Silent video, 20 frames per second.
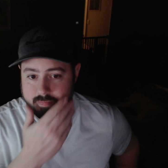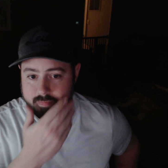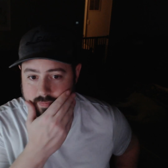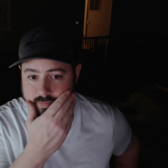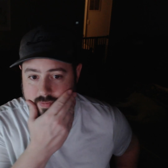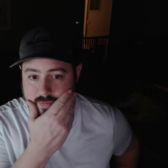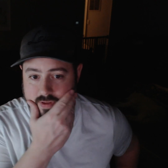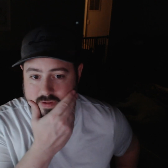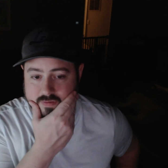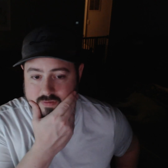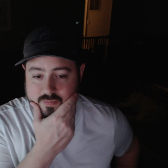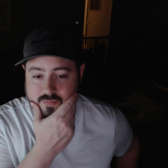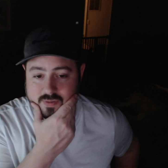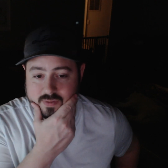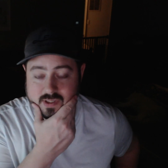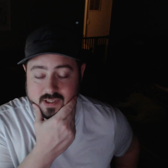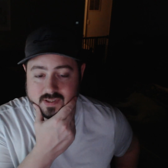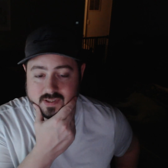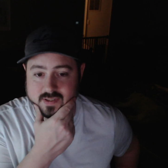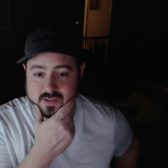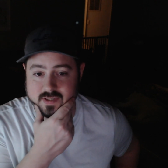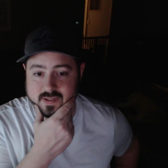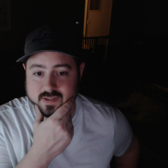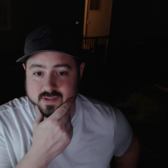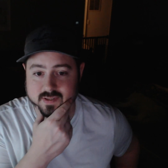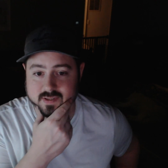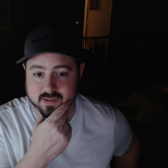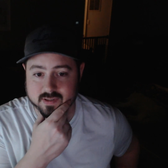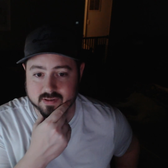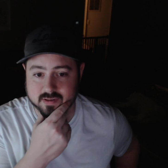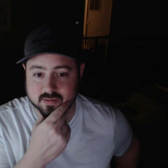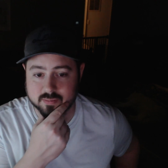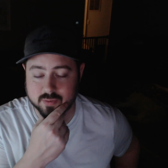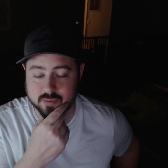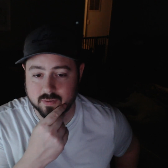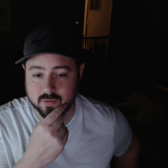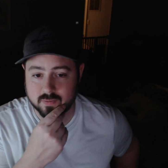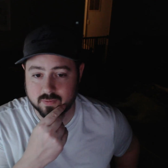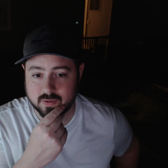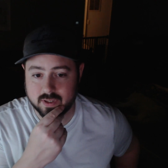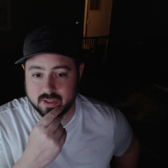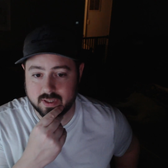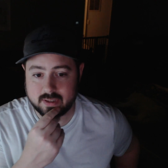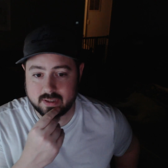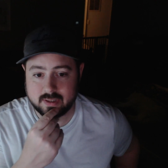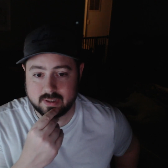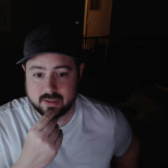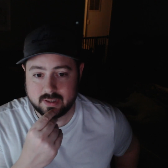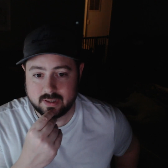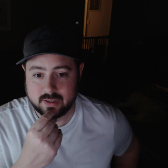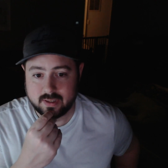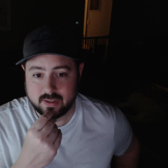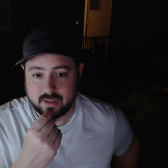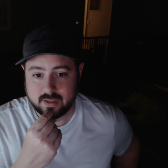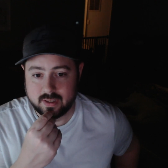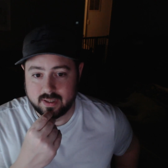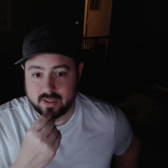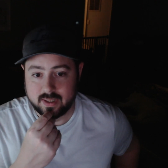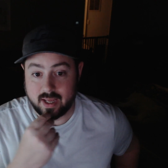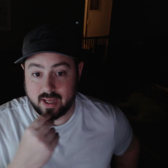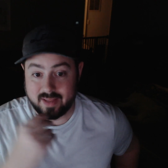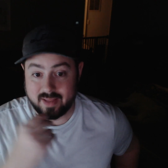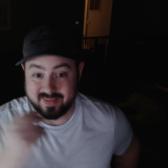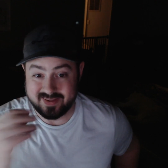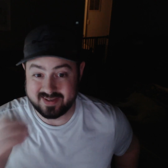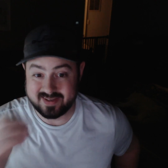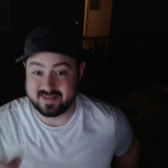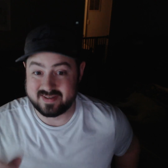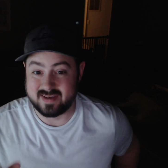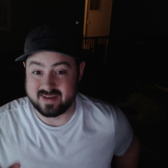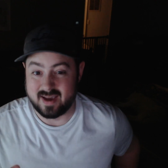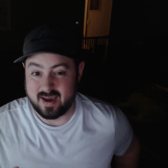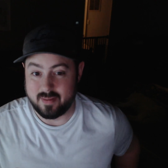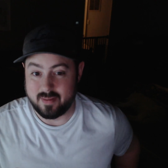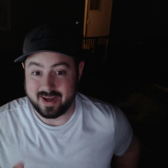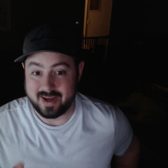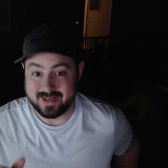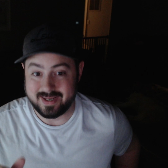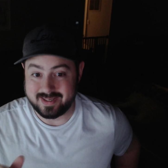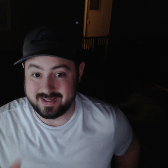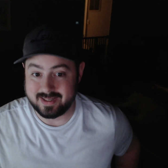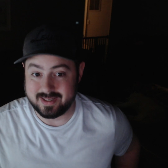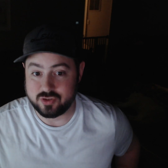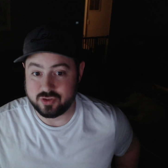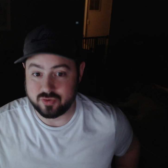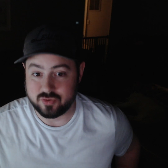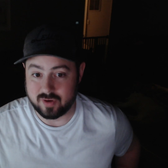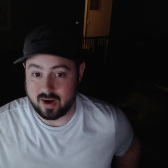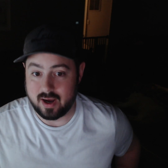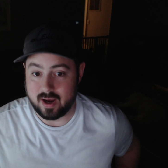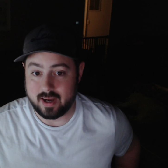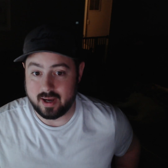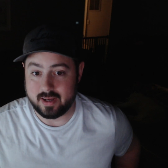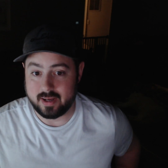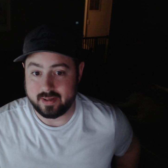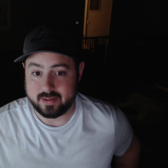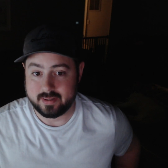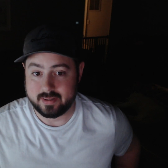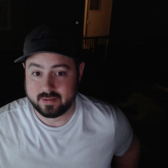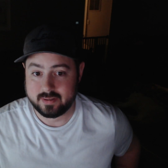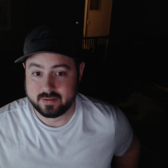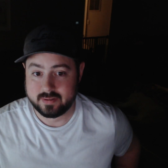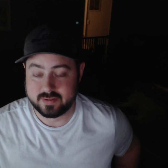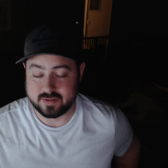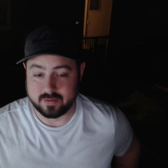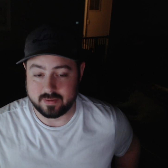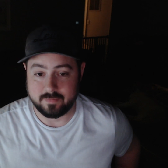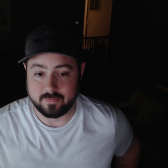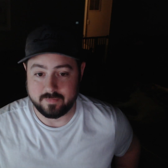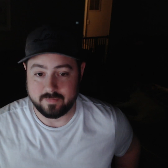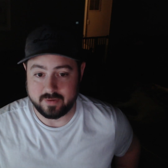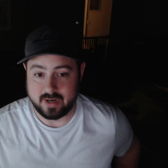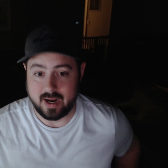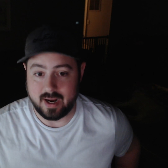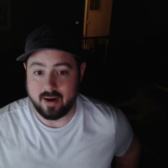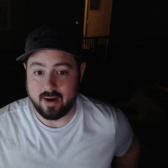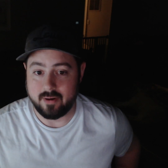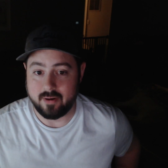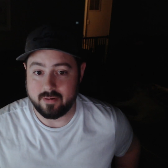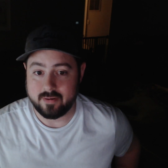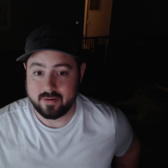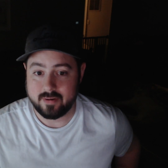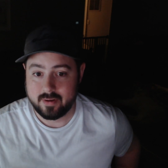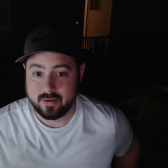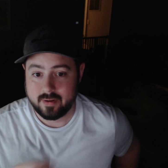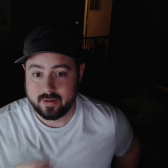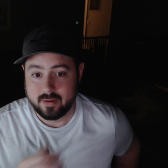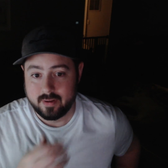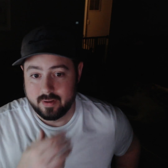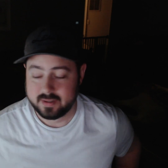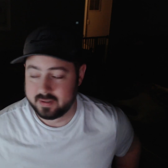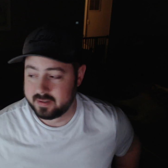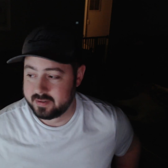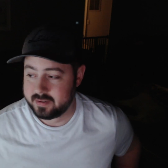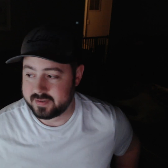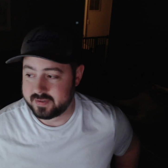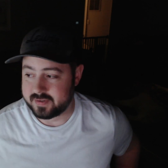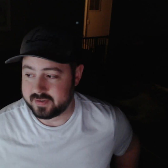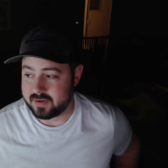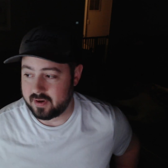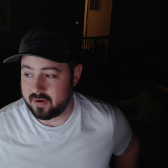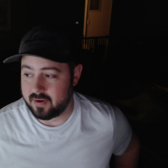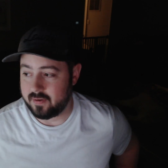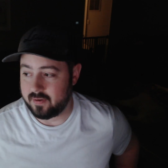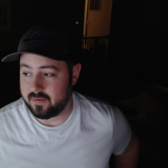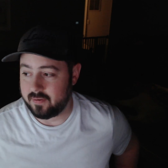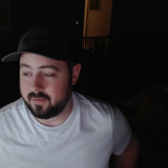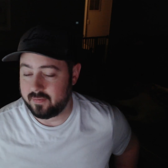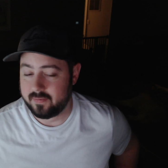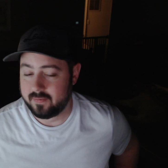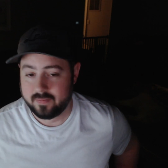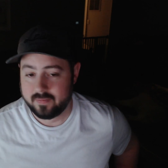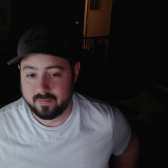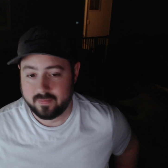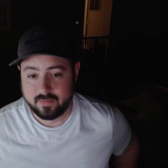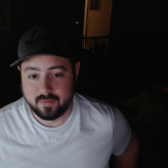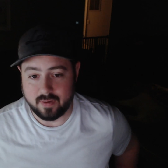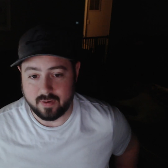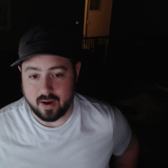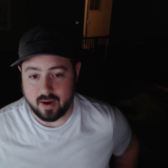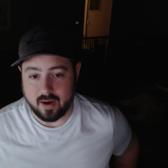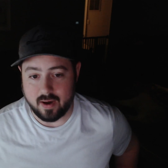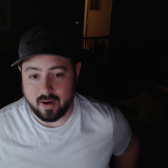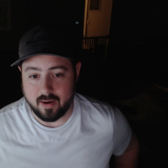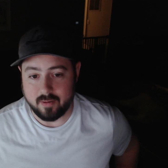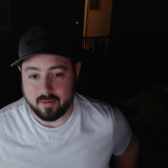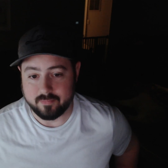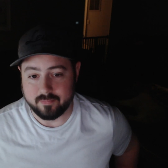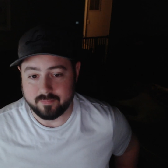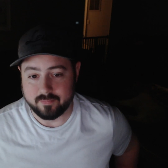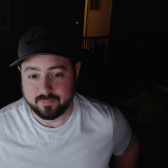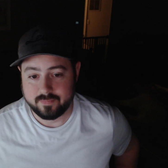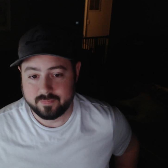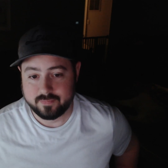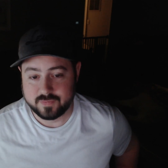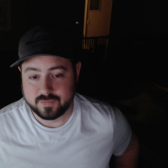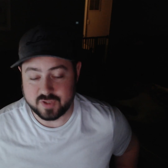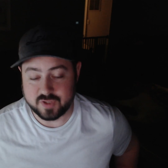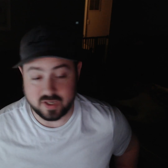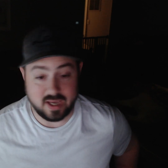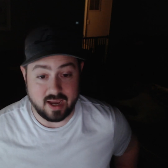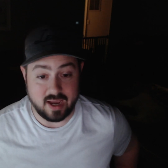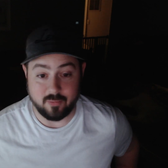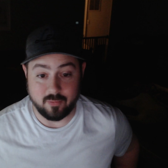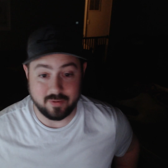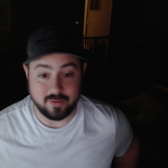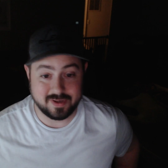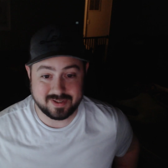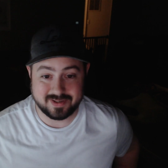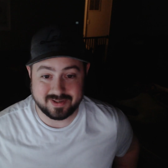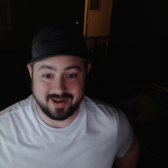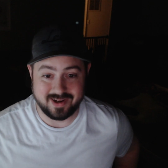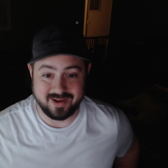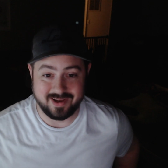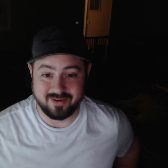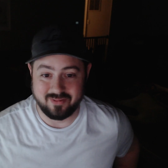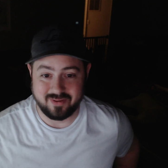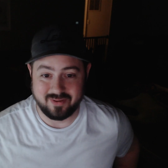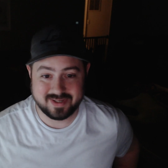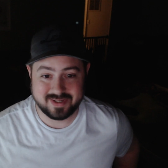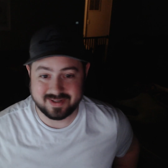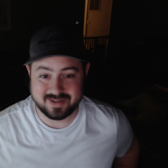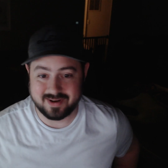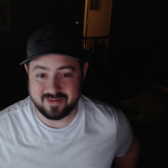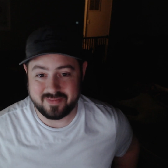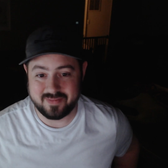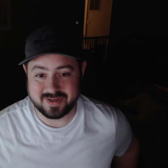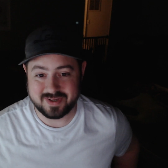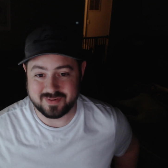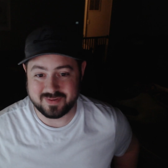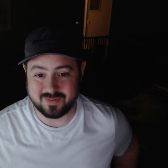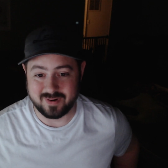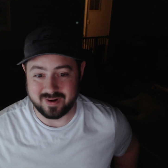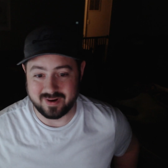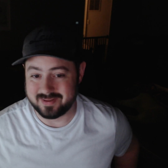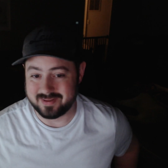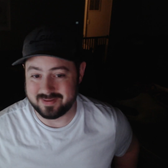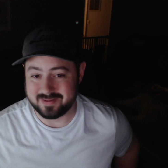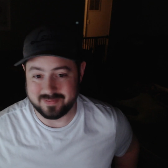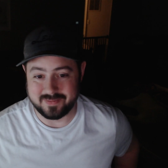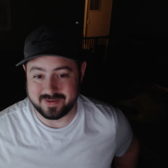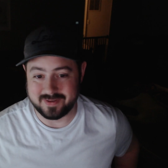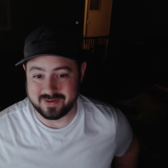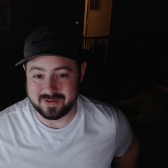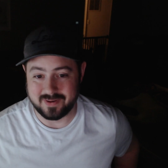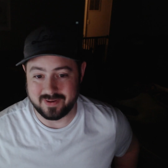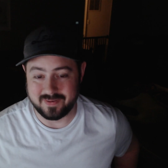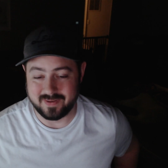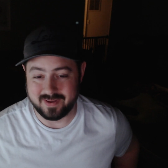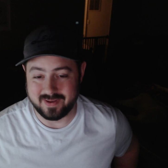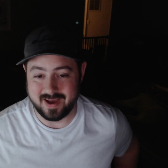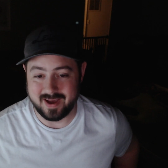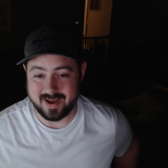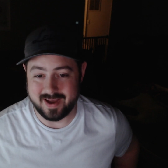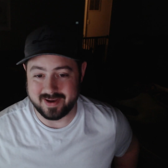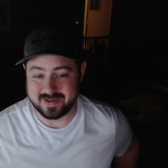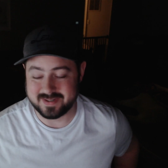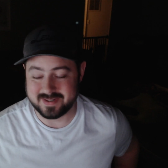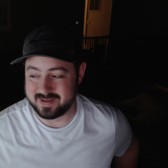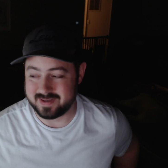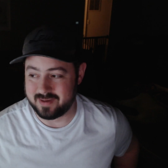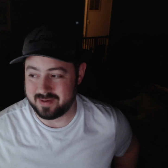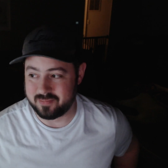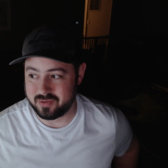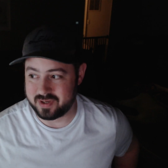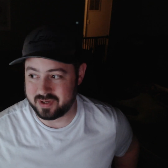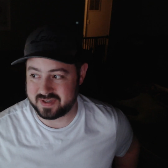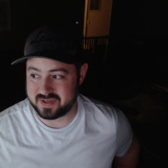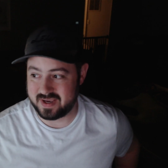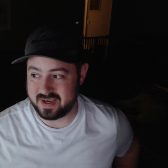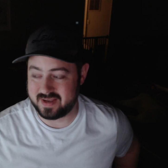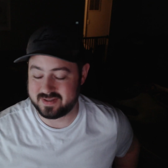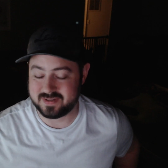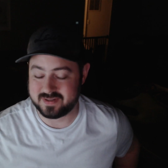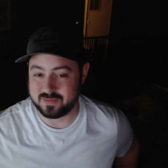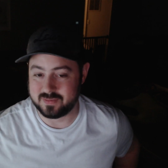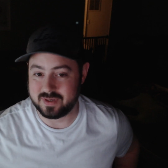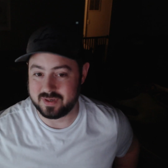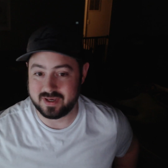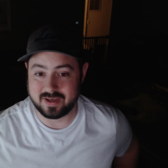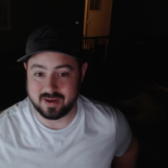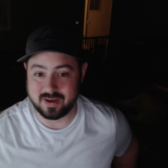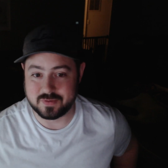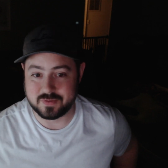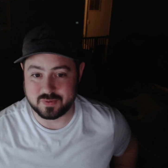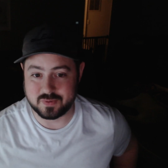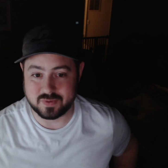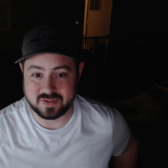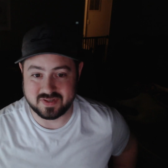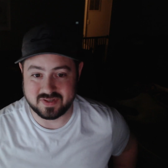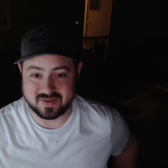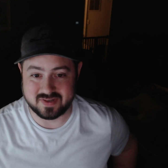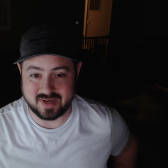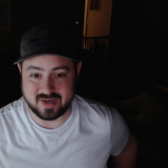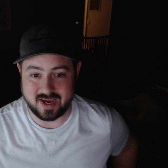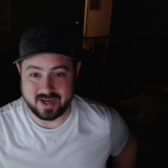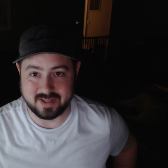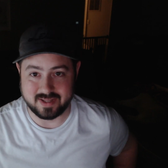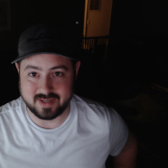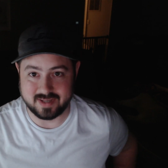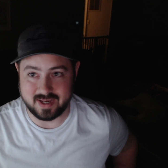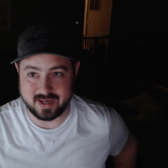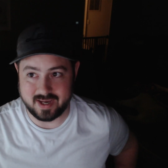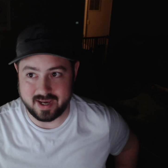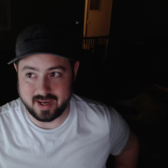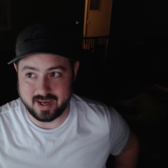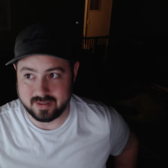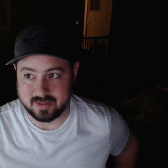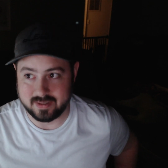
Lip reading: into pieces and deboned it. And this time I did dry some of it out. So yeah, it wasn't our best work, to be totally honest. Plus I had some hiccups with the sides. I had